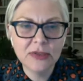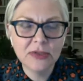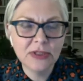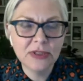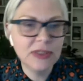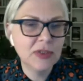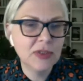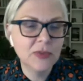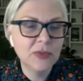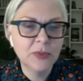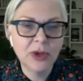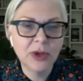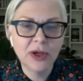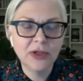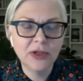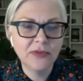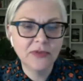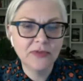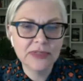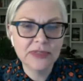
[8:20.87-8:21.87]
so this is
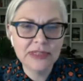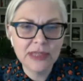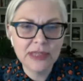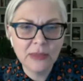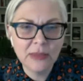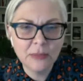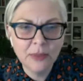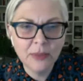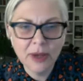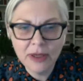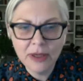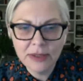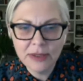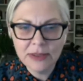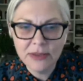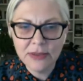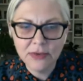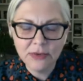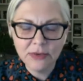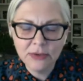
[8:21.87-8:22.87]
part of the same
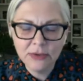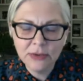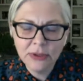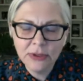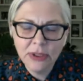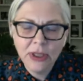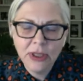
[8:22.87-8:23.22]
parcel.